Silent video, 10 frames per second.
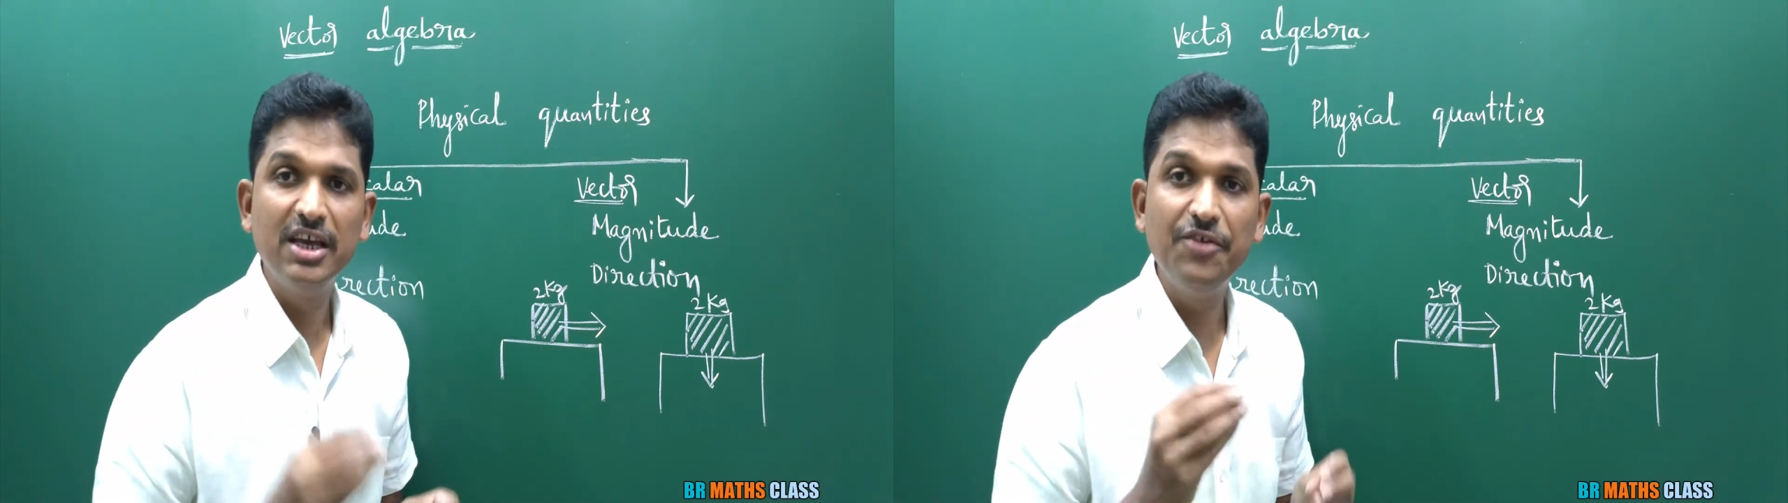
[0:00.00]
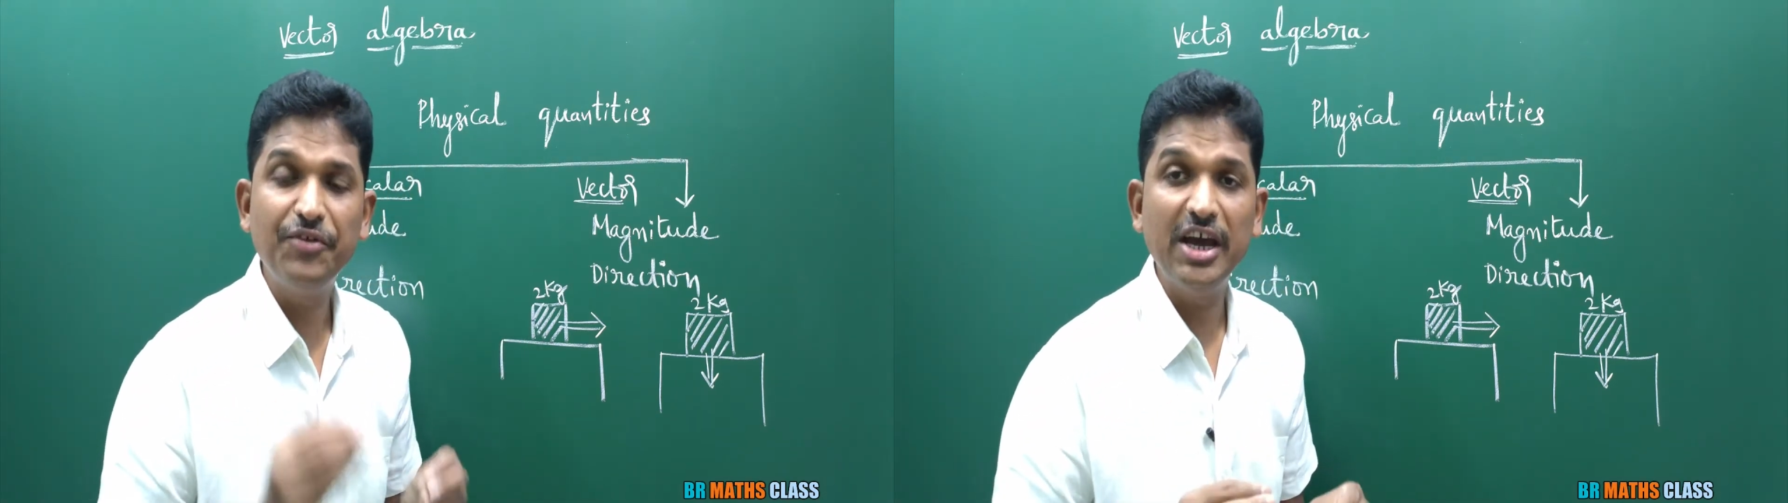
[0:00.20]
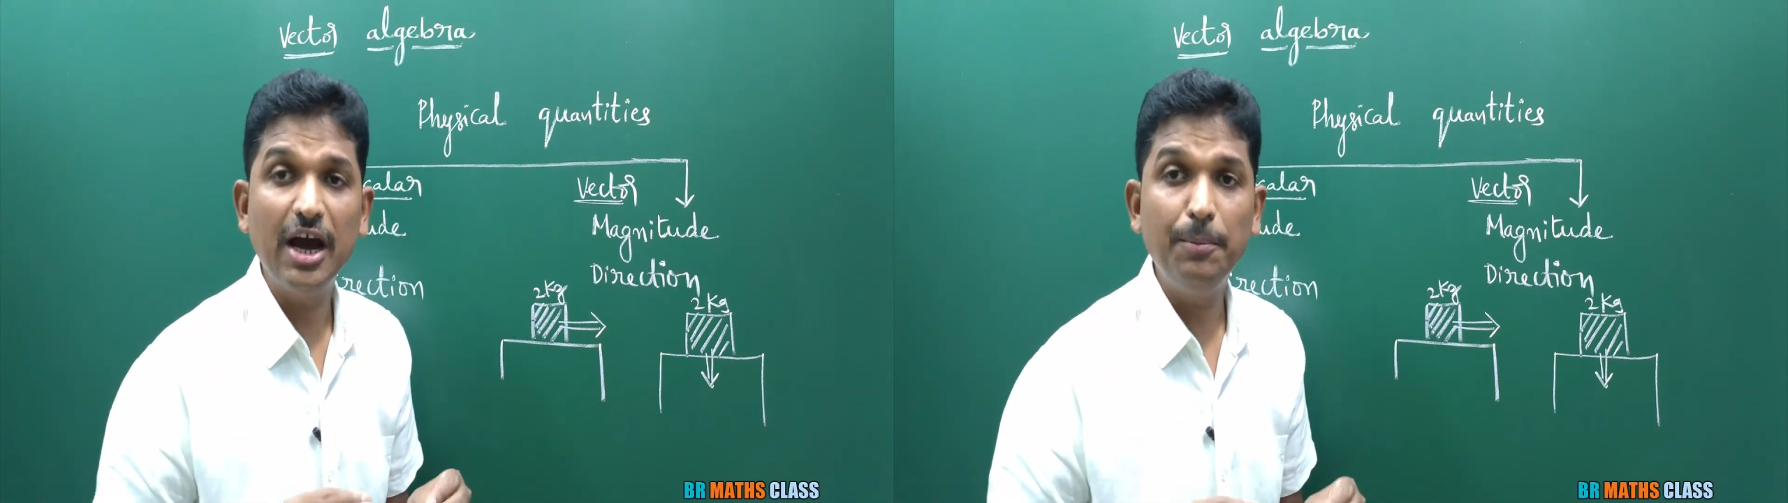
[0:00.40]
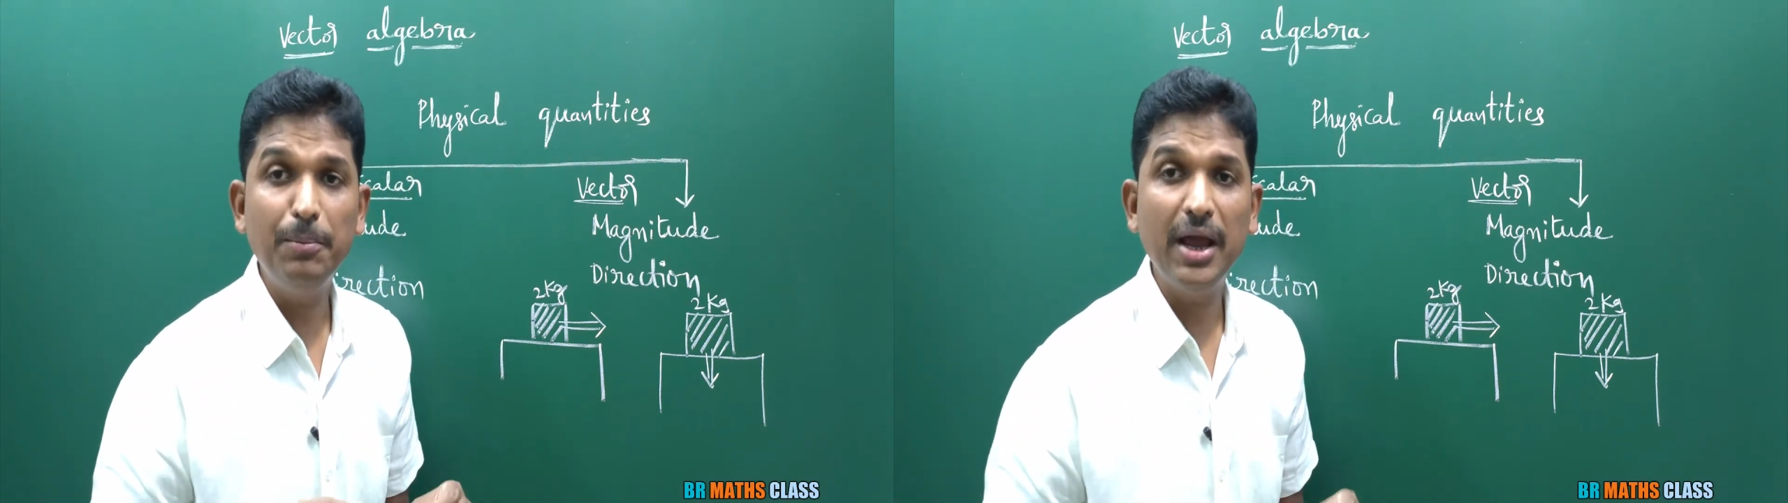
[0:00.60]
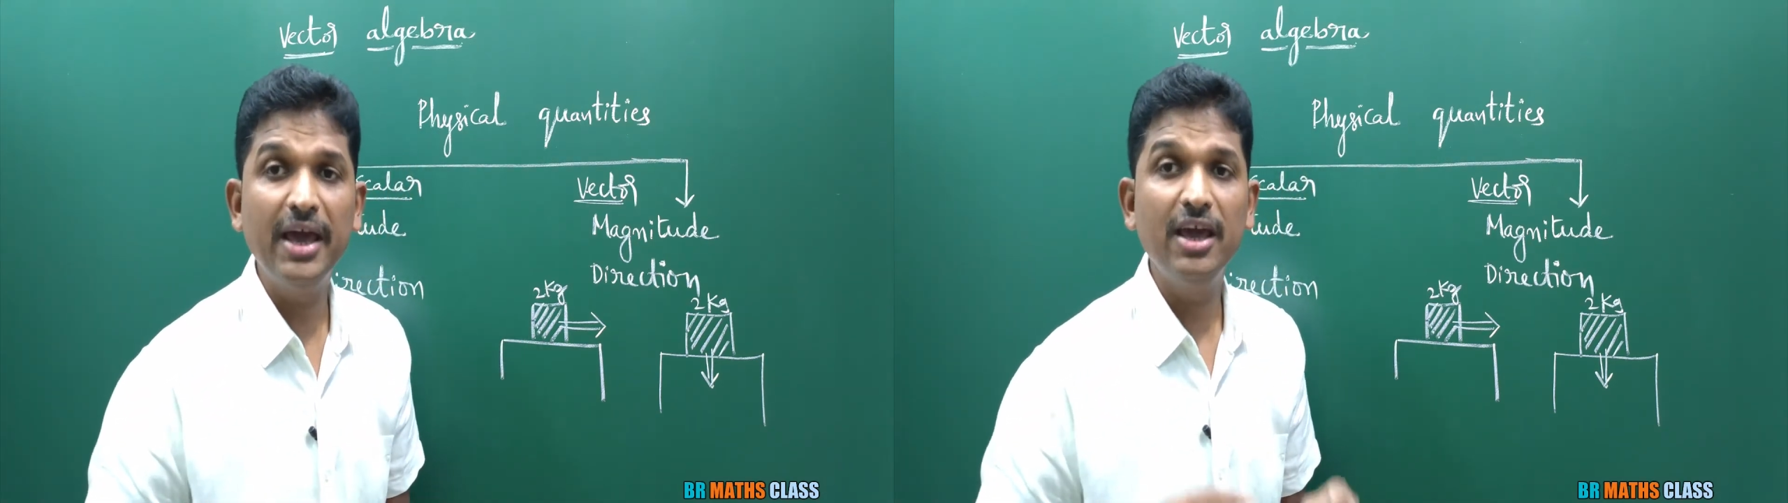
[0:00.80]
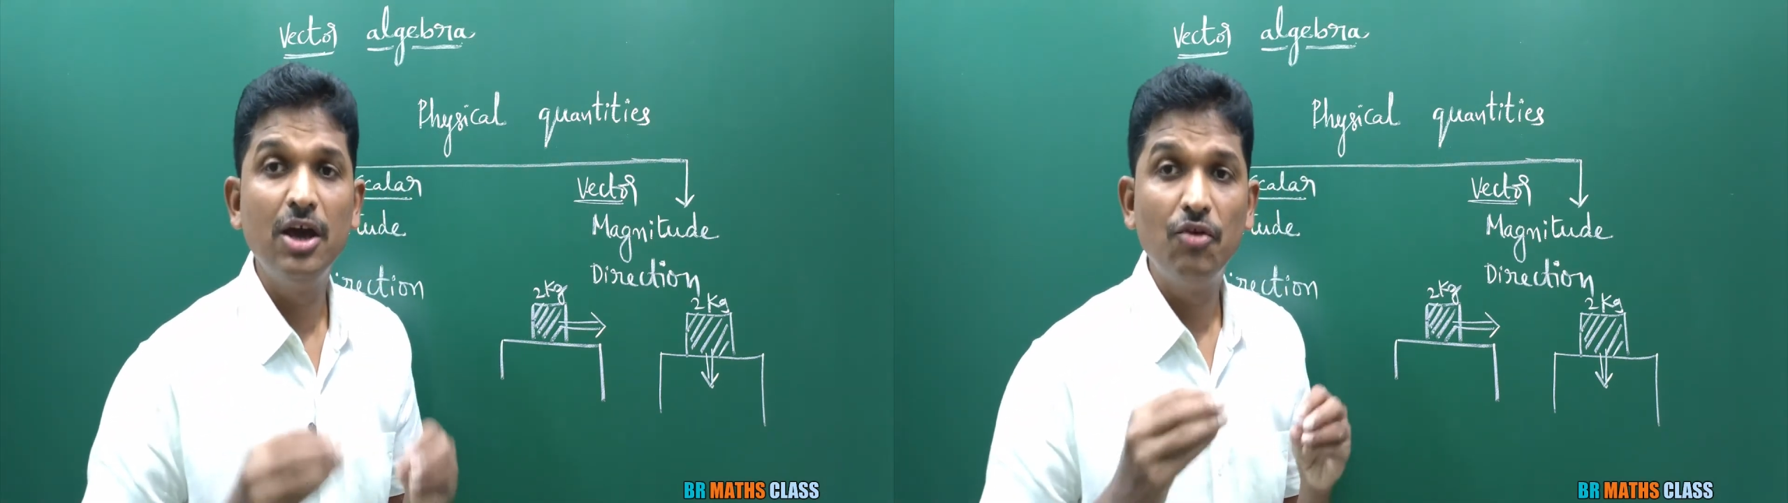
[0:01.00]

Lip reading: If I apply